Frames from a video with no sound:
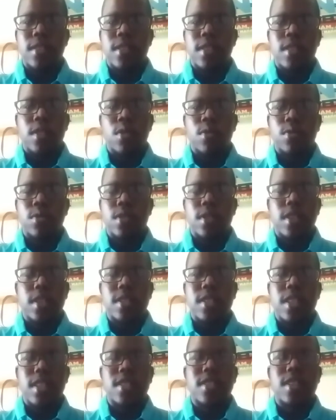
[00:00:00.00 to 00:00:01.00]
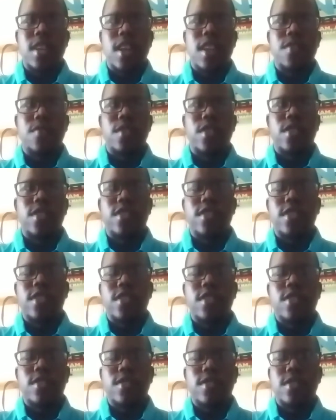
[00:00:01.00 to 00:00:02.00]
those it's not even
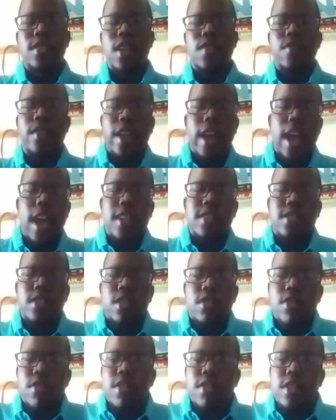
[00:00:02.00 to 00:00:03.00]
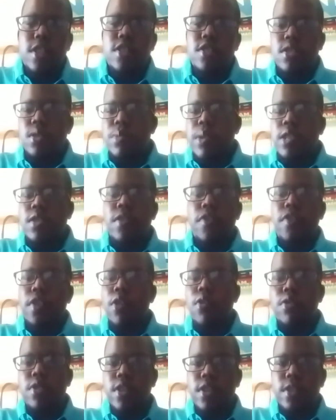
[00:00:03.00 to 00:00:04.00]
an asset or anything. It just makes you
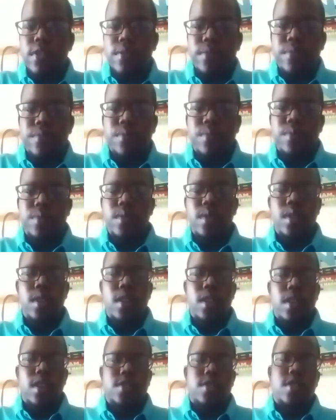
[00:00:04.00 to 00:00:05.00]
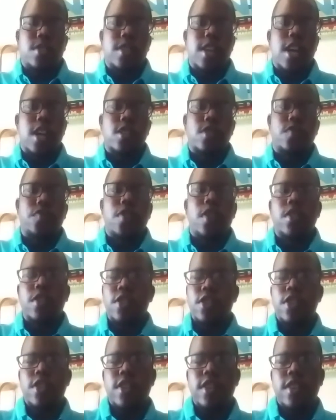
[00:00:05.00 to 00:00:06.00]
feel good. Sometimes
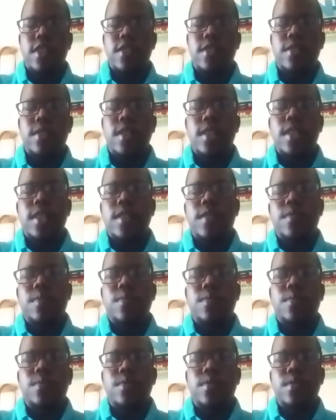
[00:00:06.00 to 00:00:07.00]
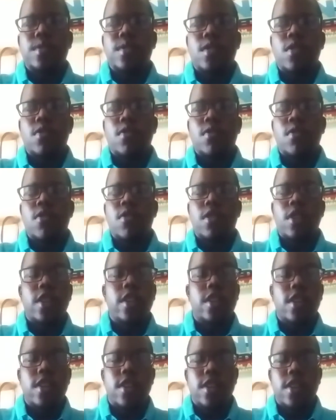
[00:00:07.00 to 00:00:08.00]
feeling good or
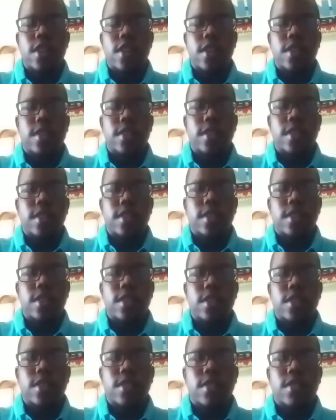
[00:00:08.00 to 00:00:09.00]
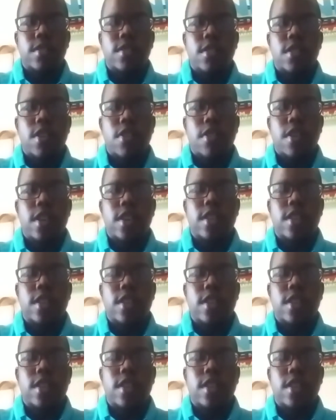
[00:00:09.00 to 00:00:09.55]
looking good, it